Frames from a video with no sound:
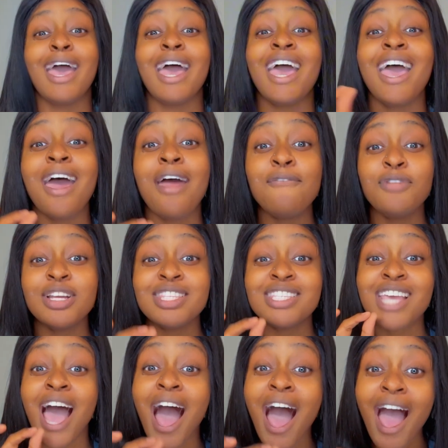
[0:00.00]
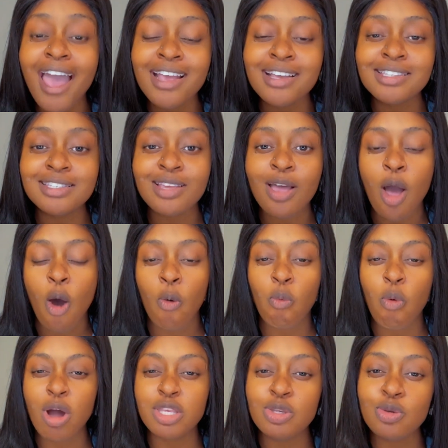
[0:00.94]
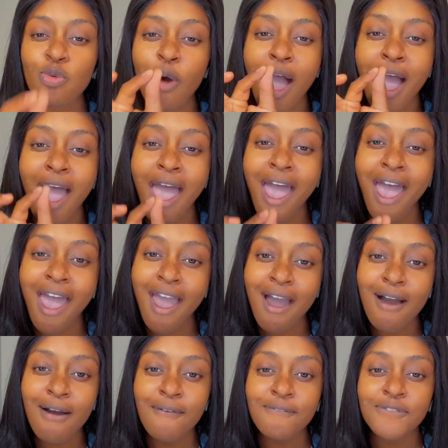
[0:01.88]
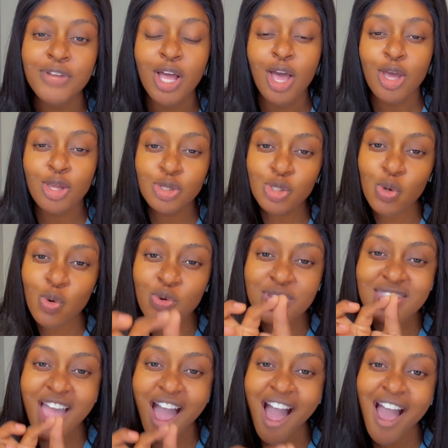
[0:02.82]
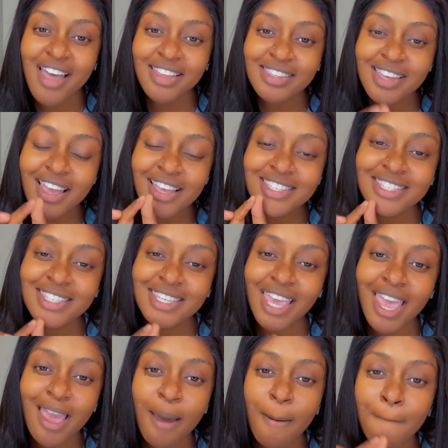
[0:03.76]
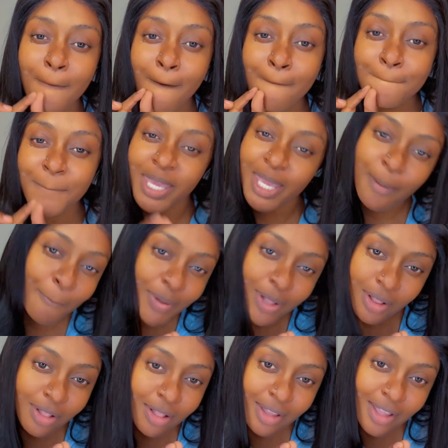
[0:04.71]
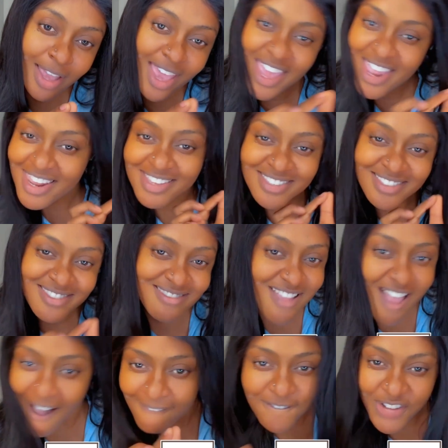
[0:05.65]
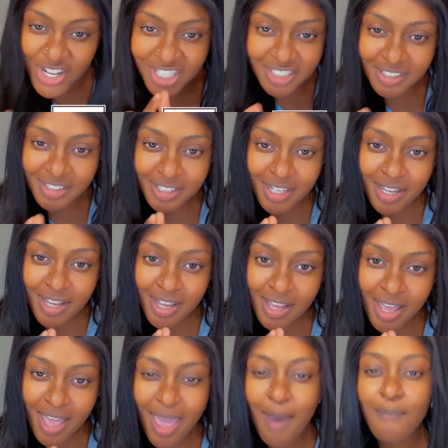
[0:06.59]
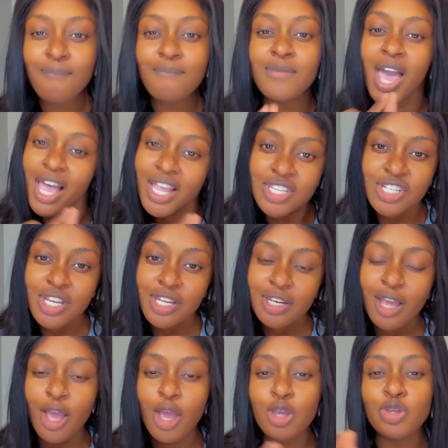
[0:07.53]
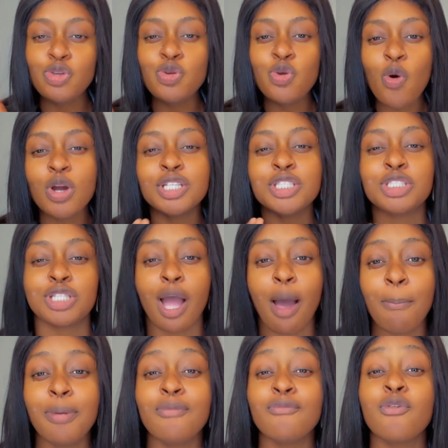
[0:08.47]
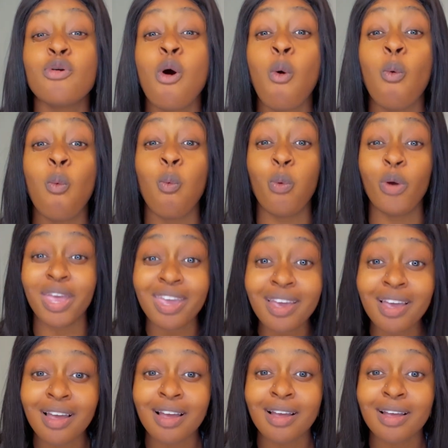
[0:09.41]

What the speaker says: advertise what you have. Do not scam people. It is not fun. Imagine you're shopping for a wig